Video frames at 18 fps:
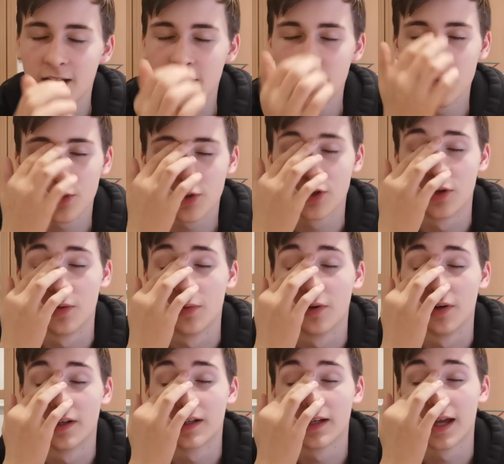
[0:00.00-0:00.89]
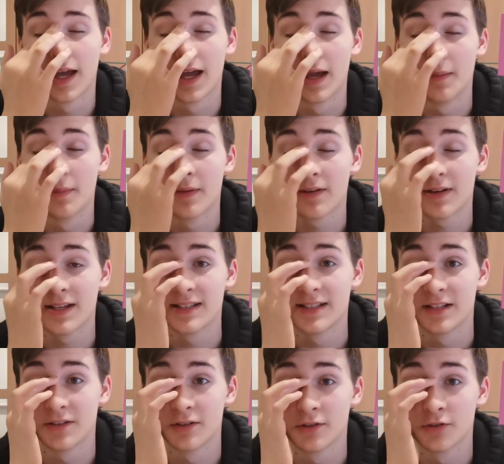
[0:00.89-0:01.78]
You know a cuboid, they're
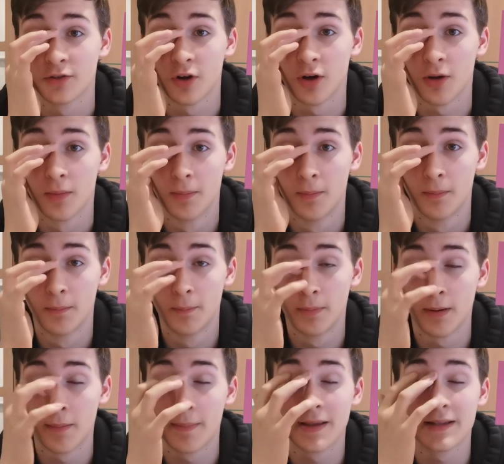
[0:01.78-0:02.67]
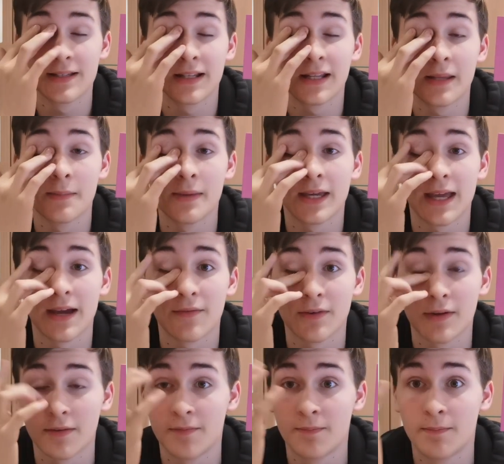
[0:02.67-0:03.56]
easier to draw, but basically make
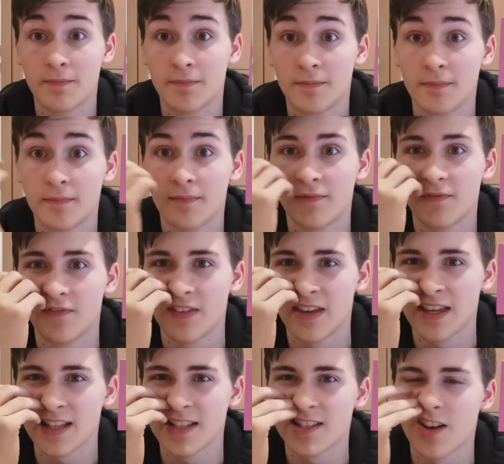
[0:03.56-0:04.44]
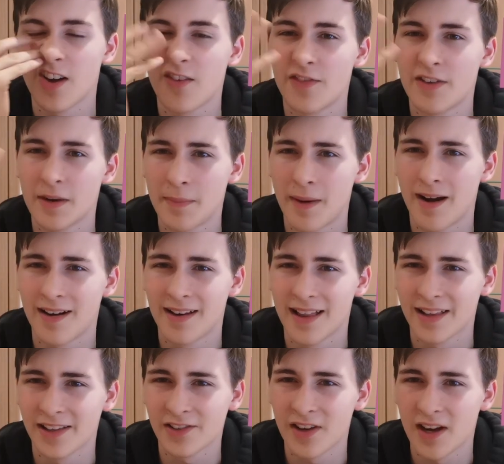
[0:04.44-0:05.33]
every face of it a
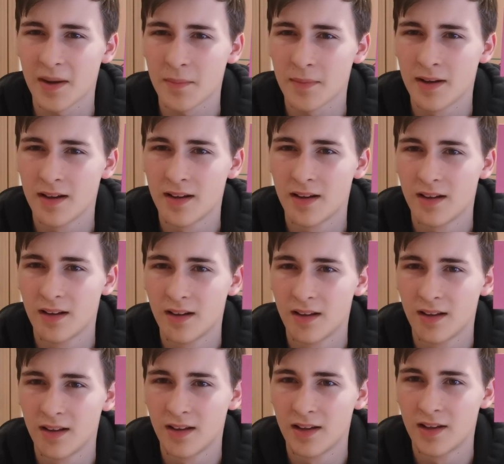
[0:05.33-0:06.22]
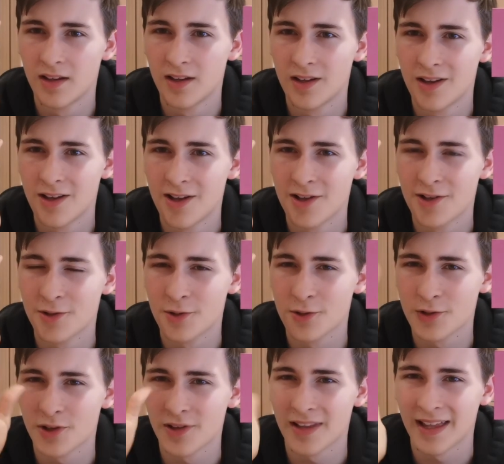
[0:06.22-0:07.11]
parallelogram, So
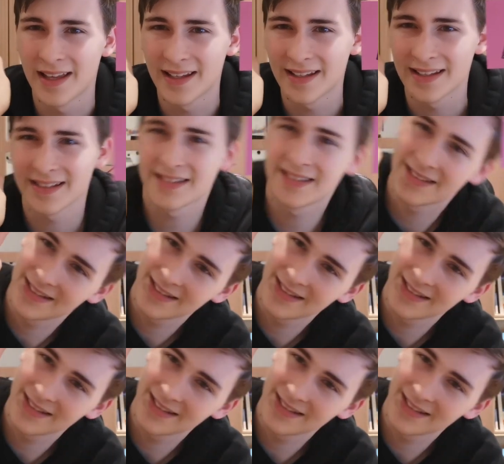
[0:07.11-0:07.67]
it's all like,